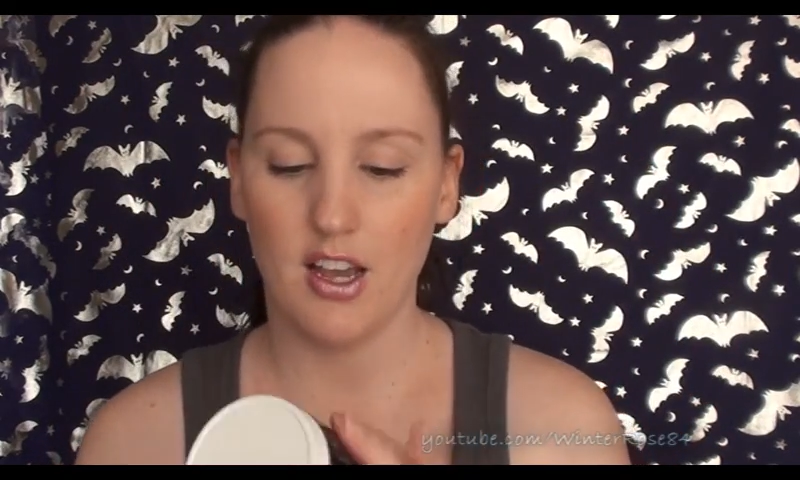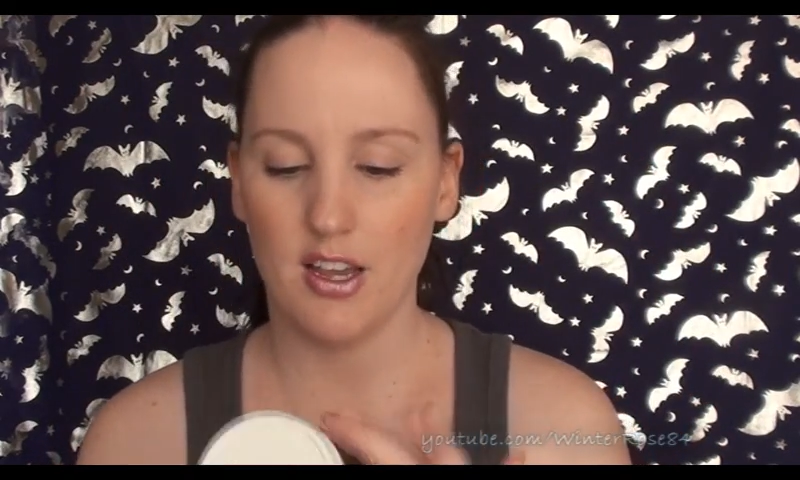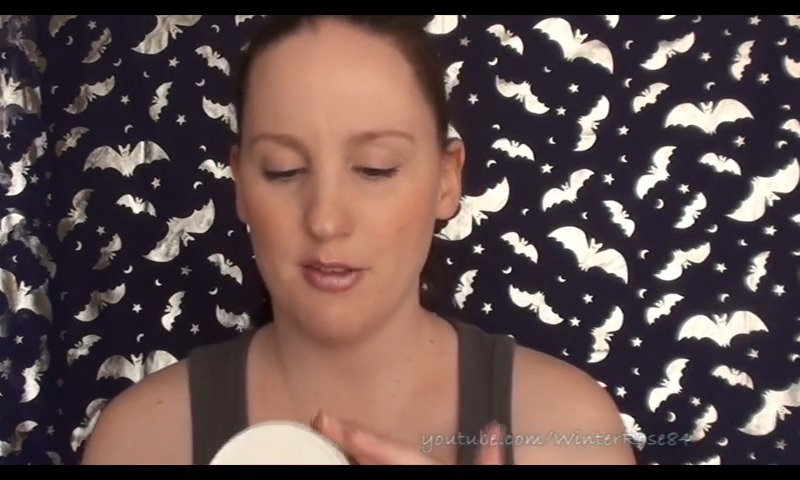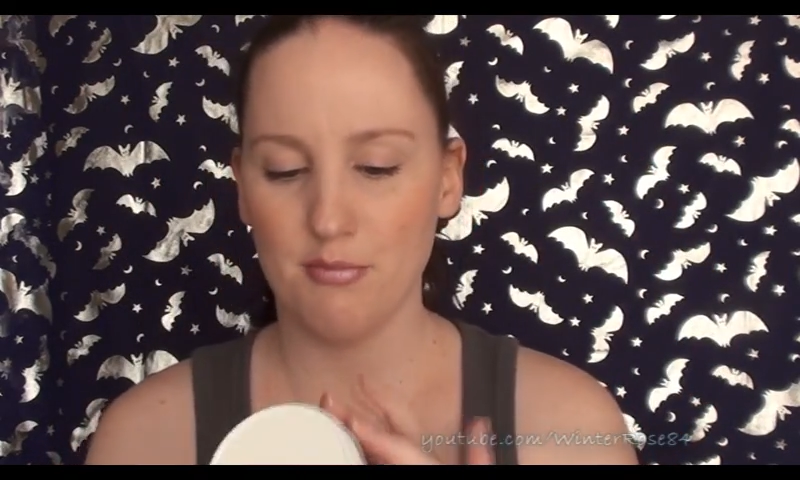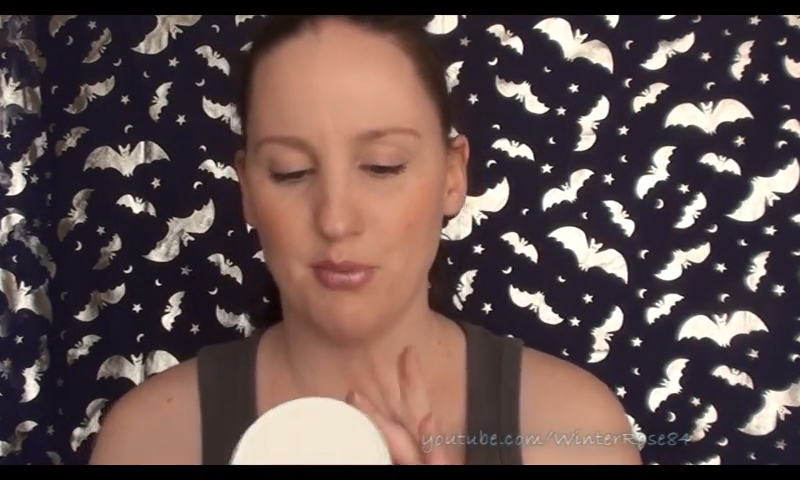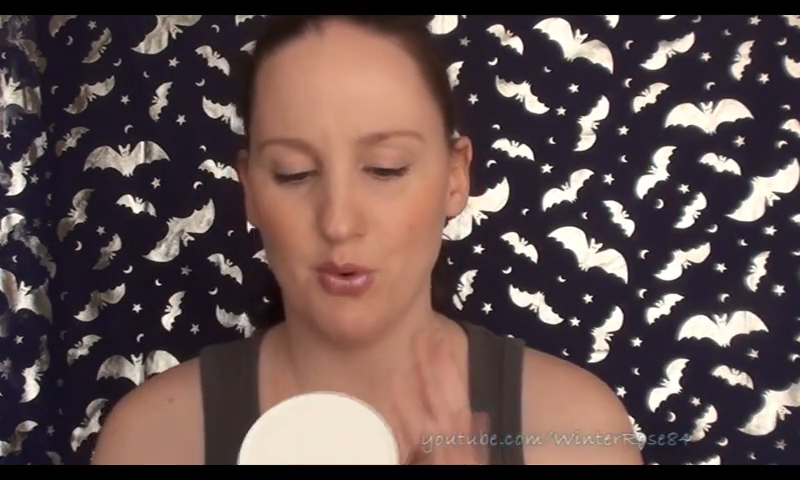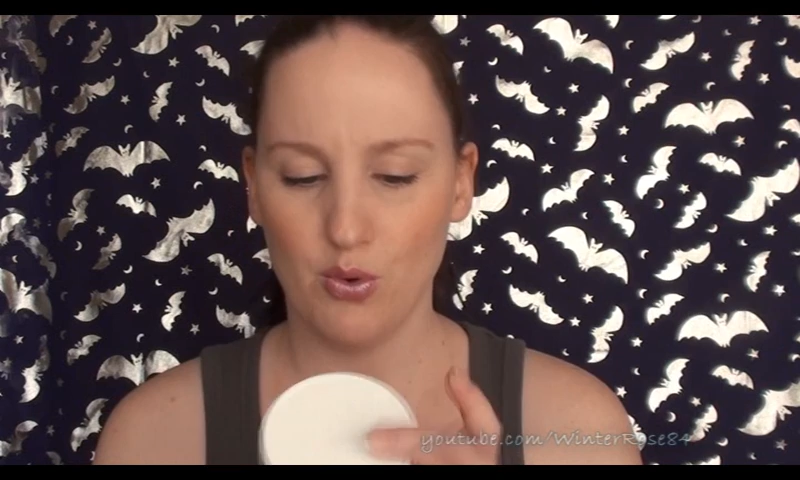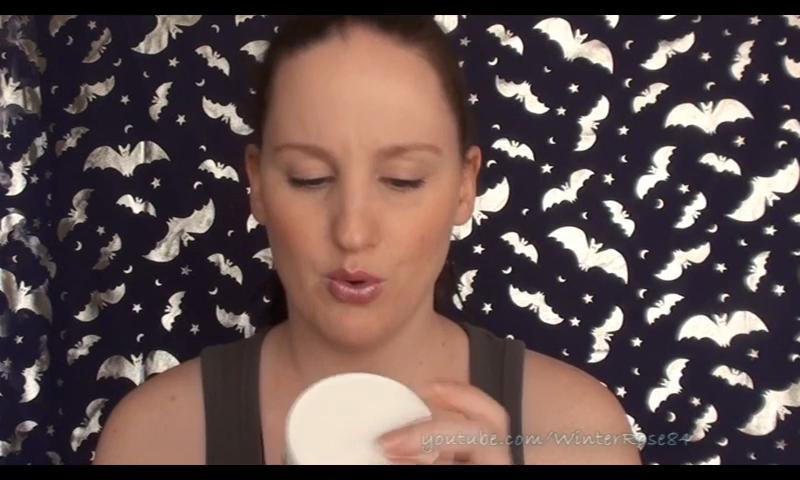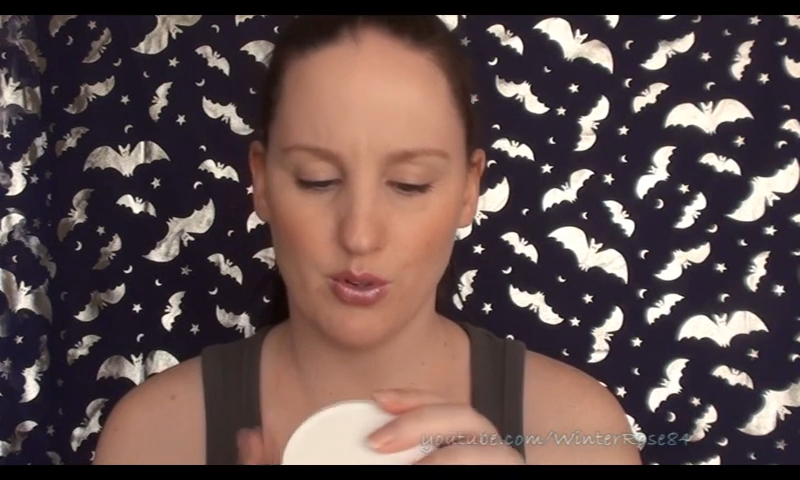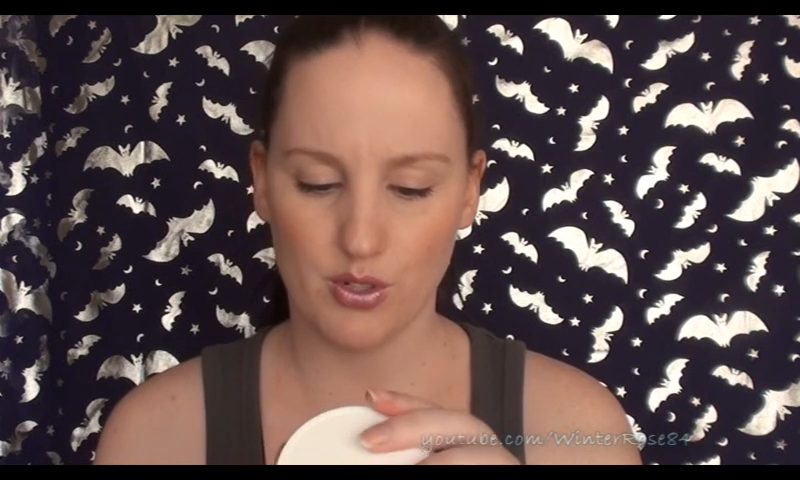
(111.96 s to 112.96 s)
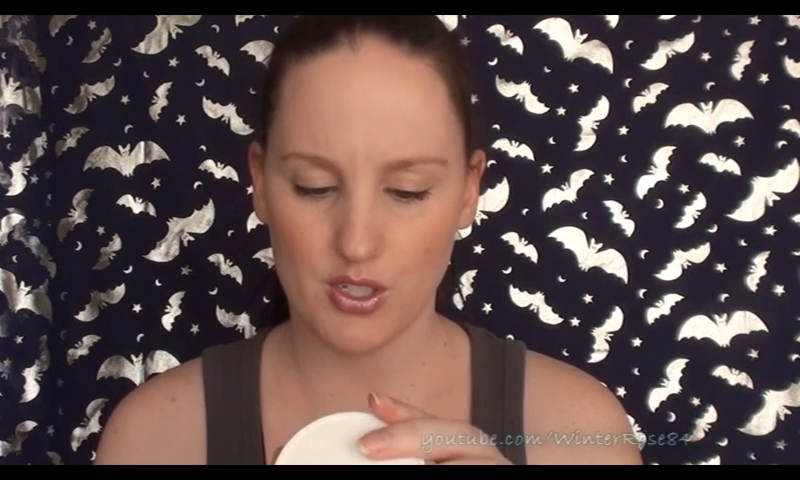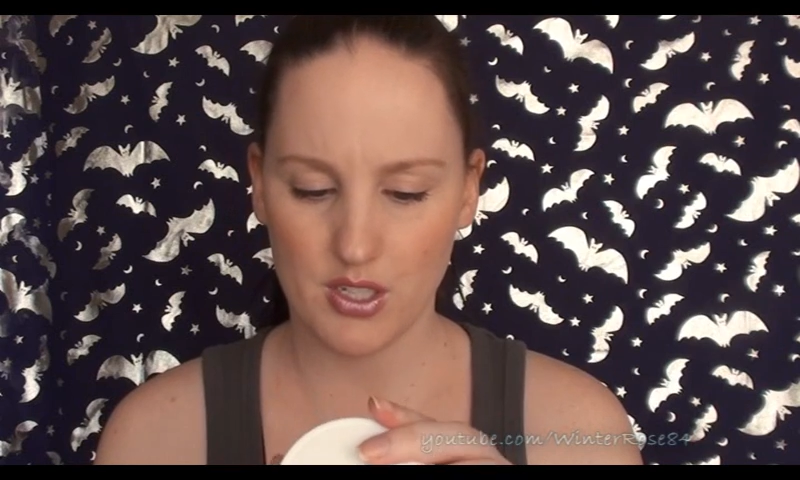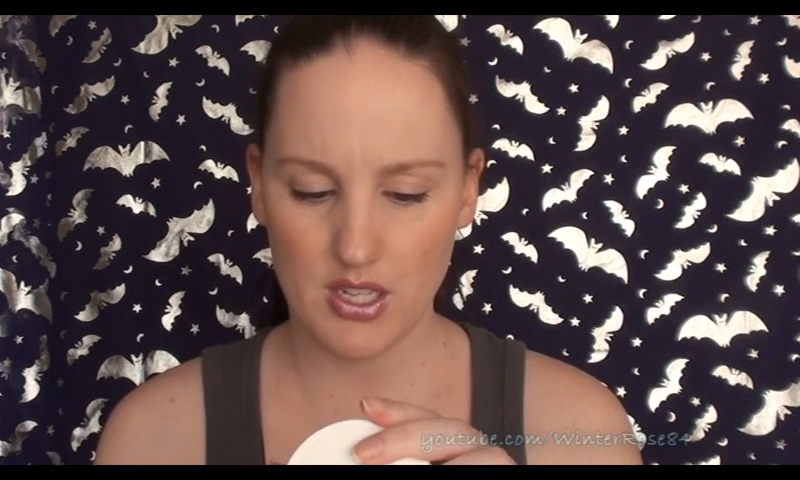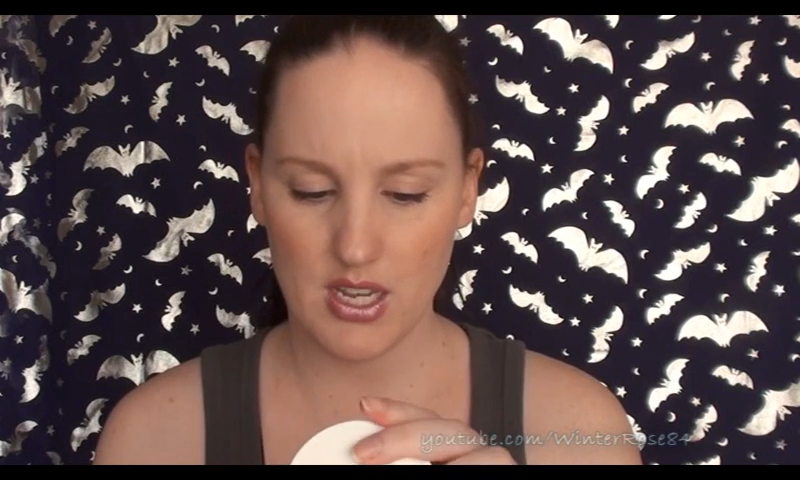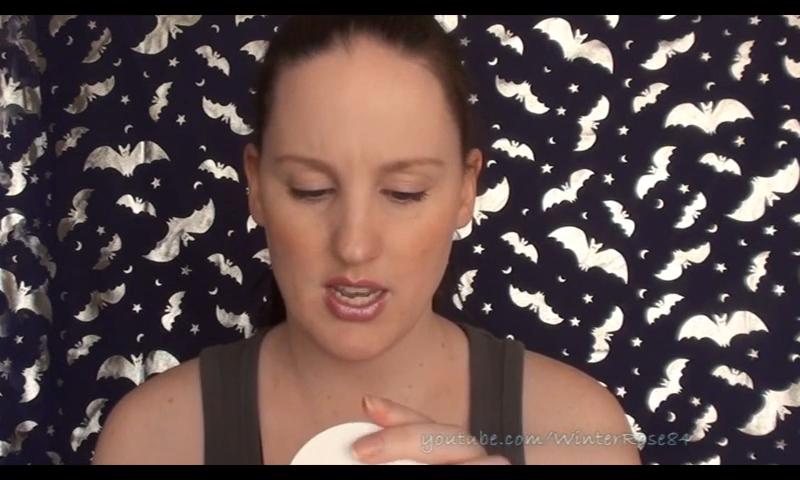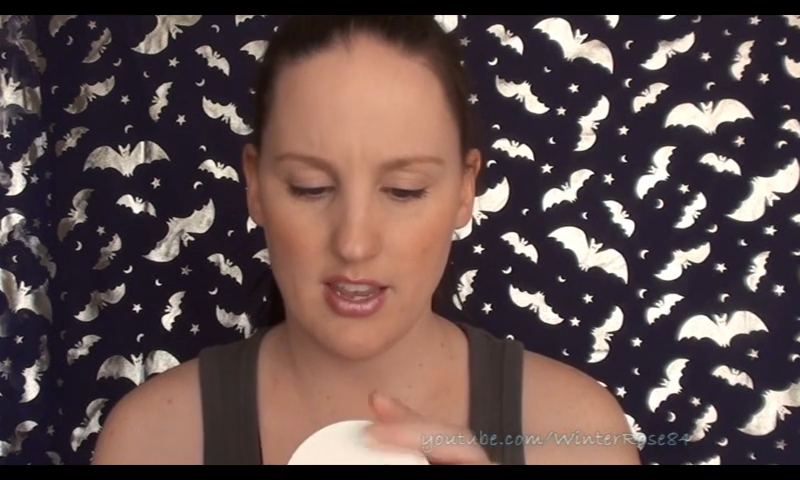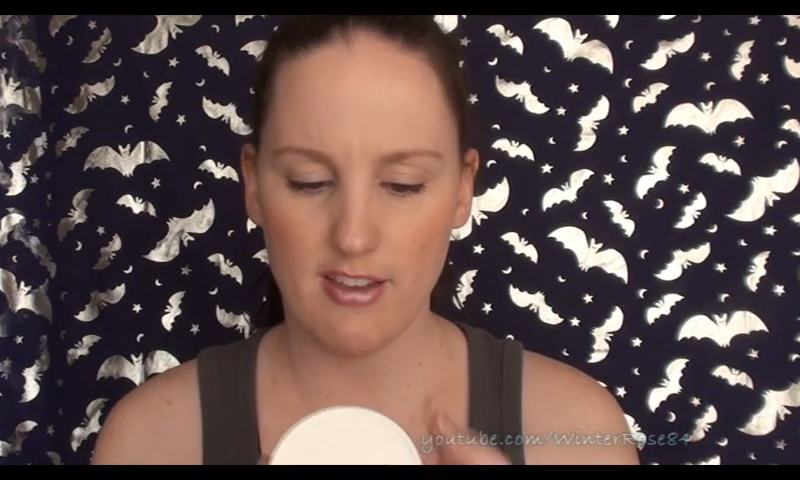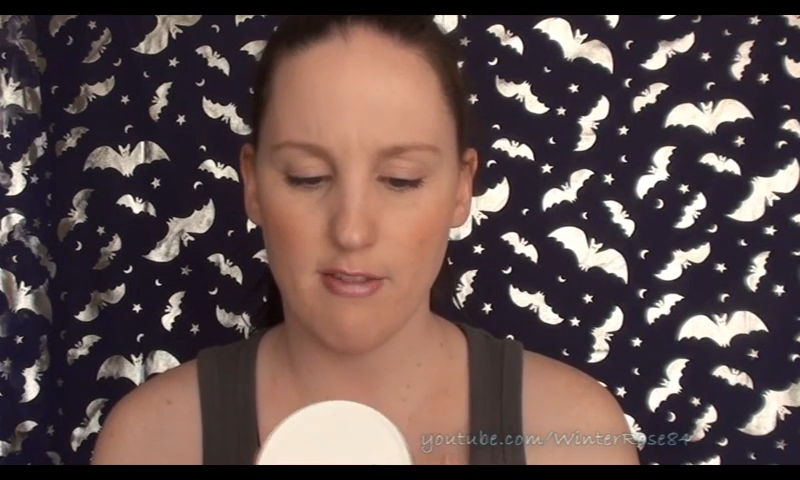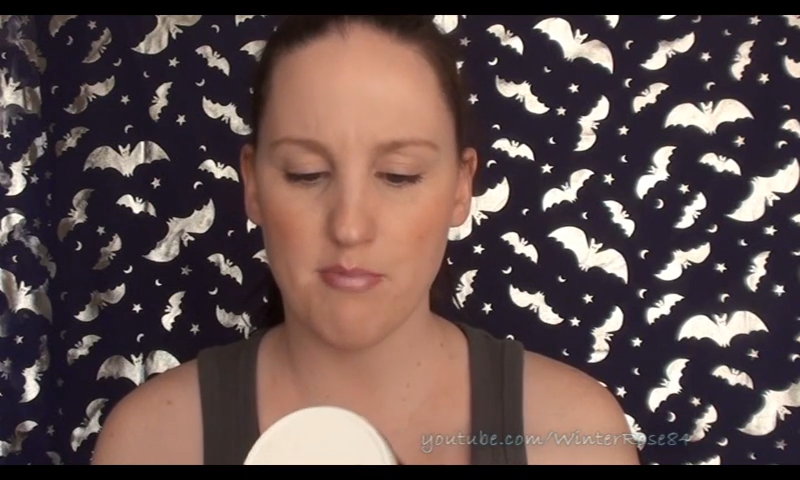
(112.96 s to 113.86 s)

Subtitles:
I bought the